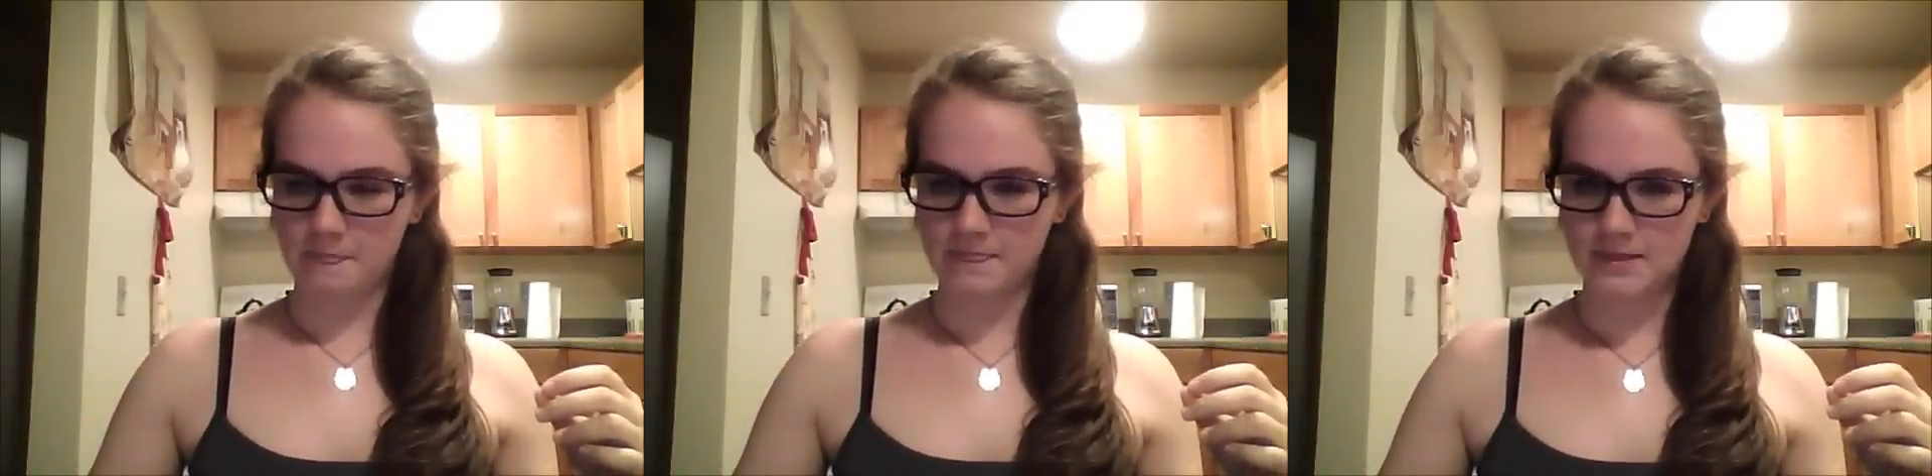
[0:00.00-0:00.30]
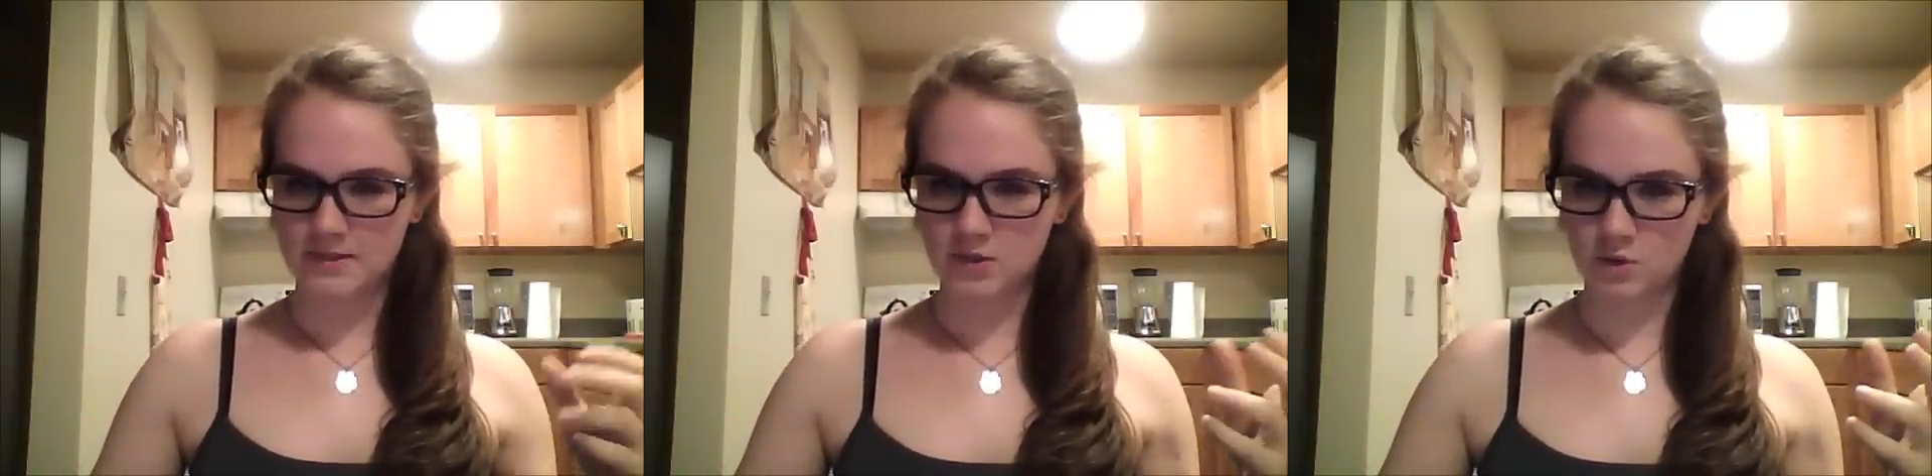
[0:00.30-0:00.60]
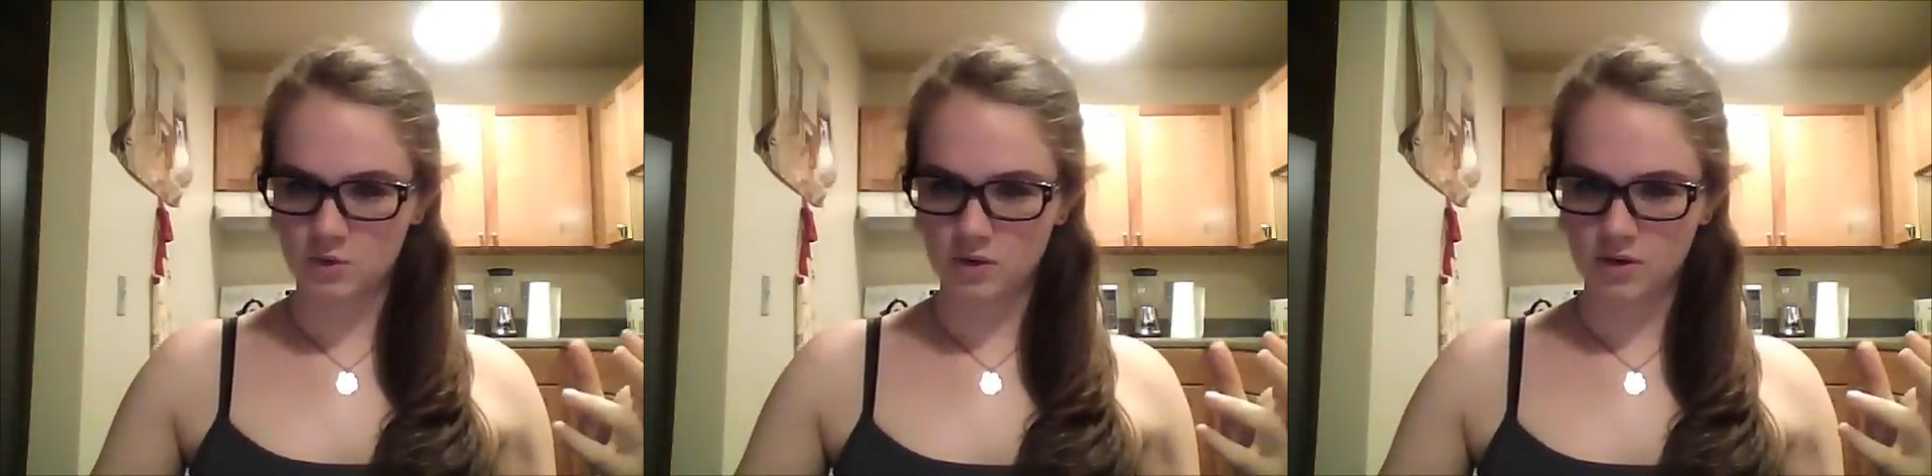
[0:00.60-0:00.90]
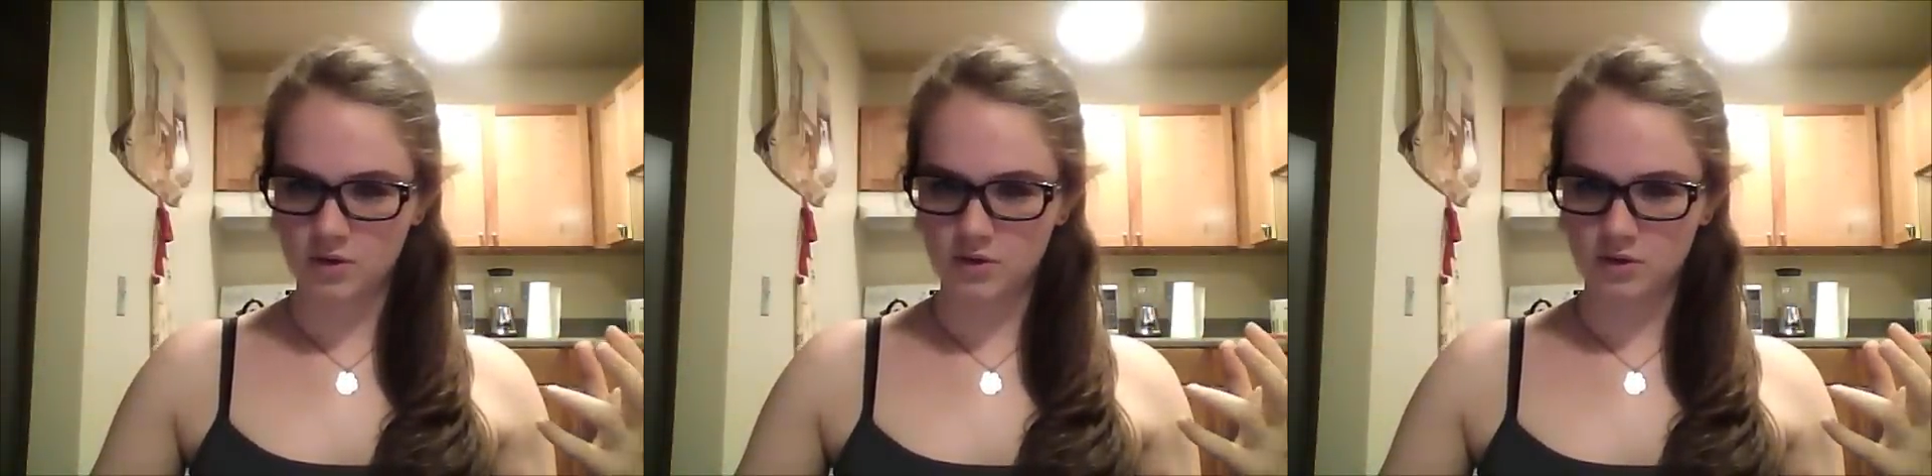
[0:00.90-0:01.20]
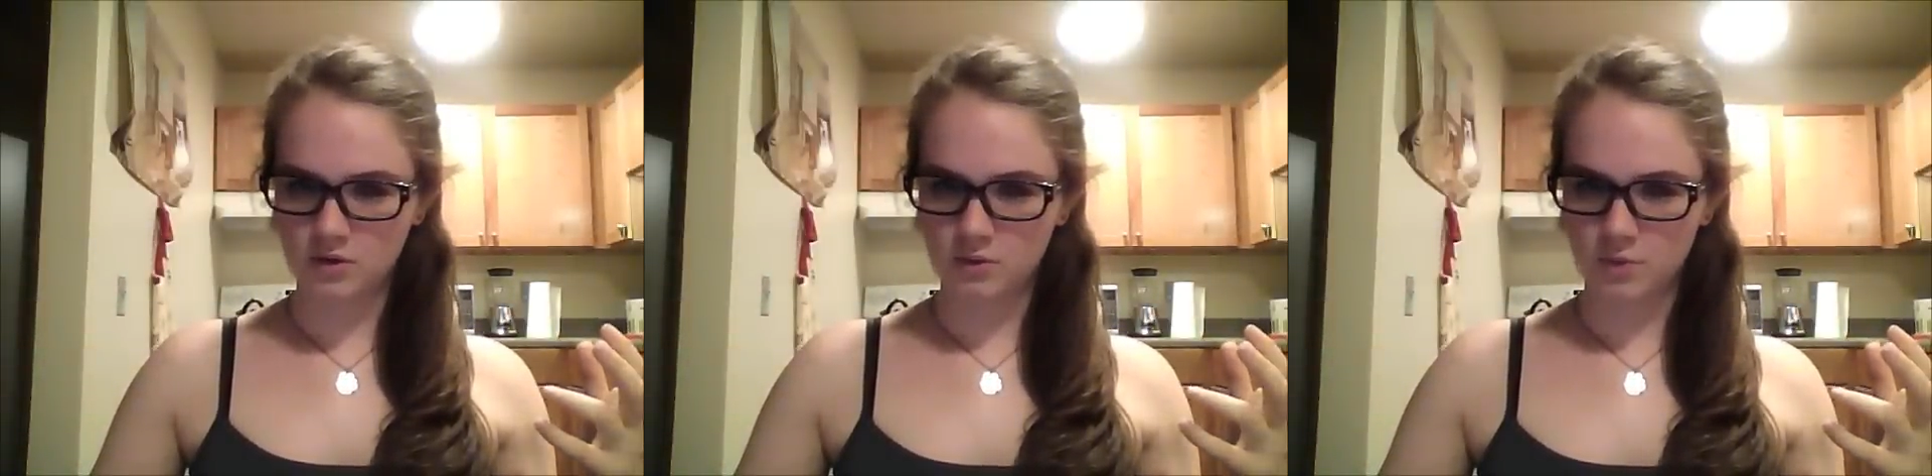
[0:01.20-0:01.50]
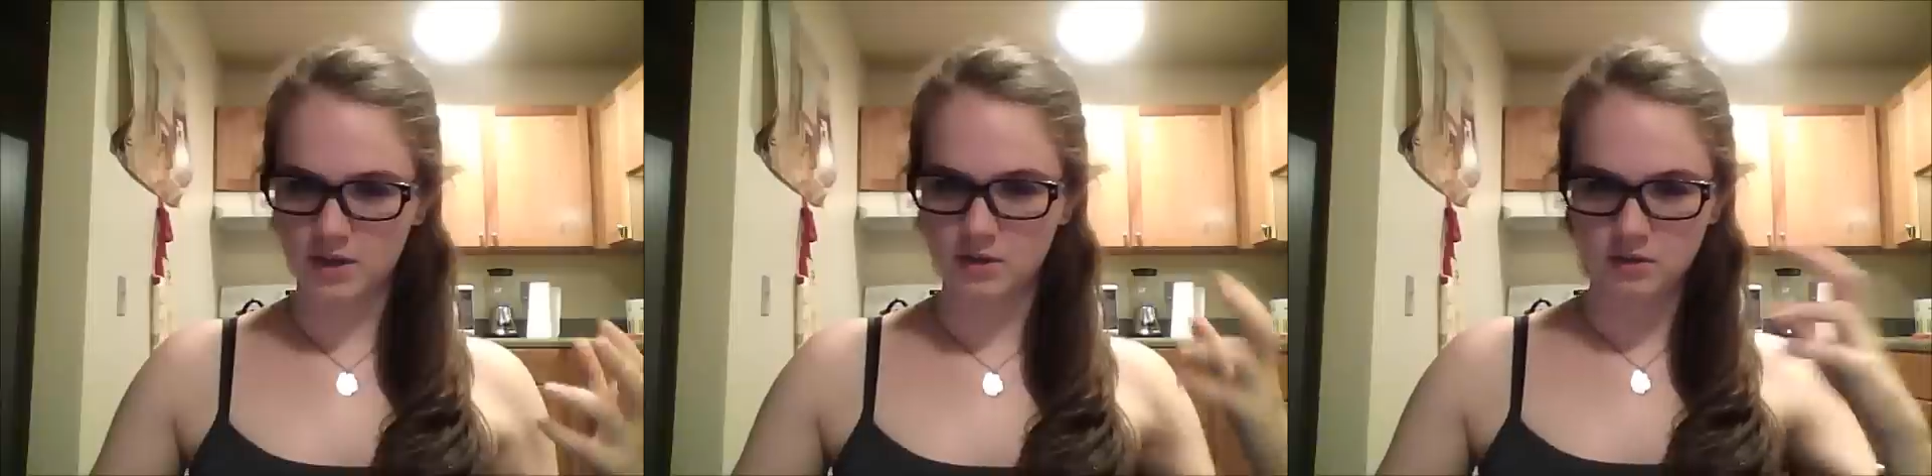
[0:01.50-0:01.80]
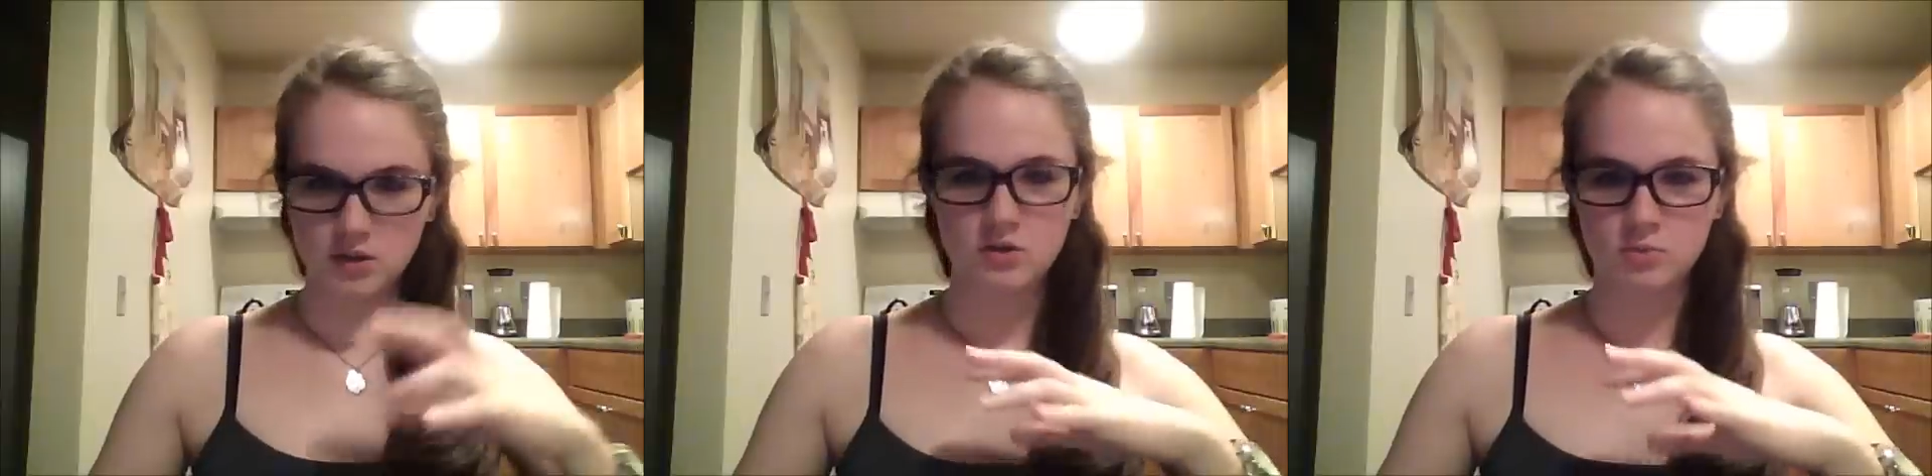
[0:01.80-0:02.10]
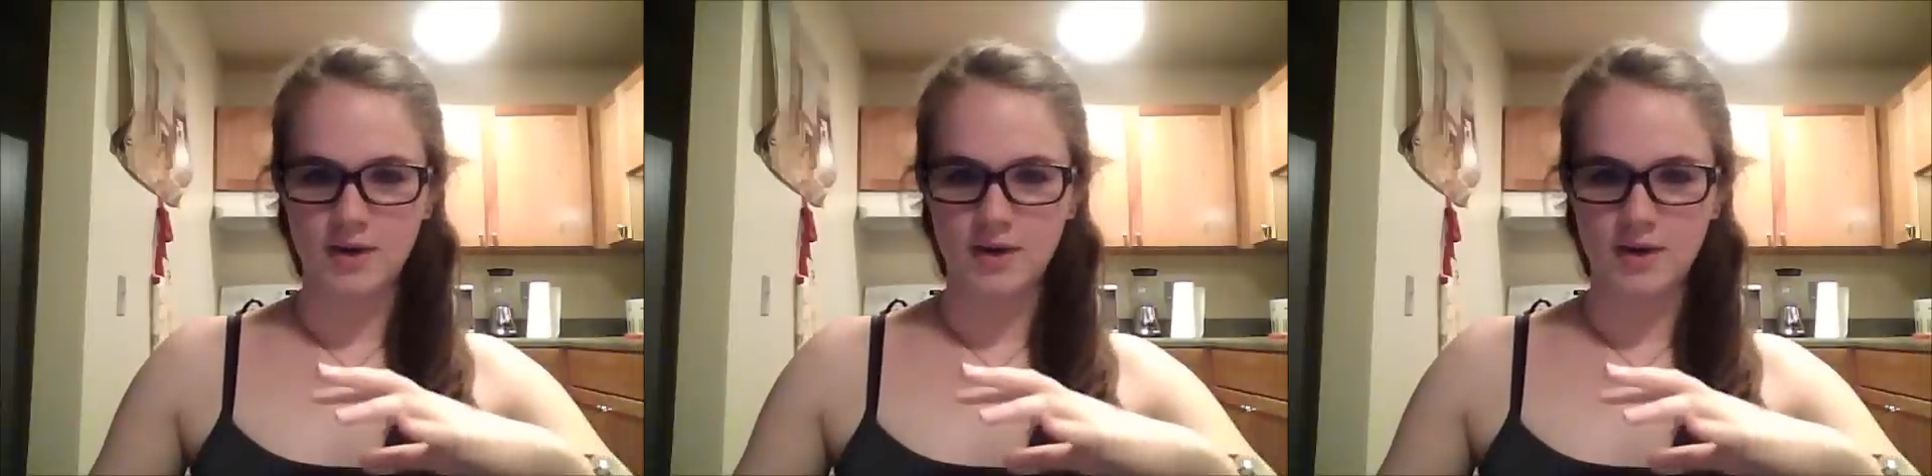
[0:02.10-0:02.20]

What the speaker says: So when Little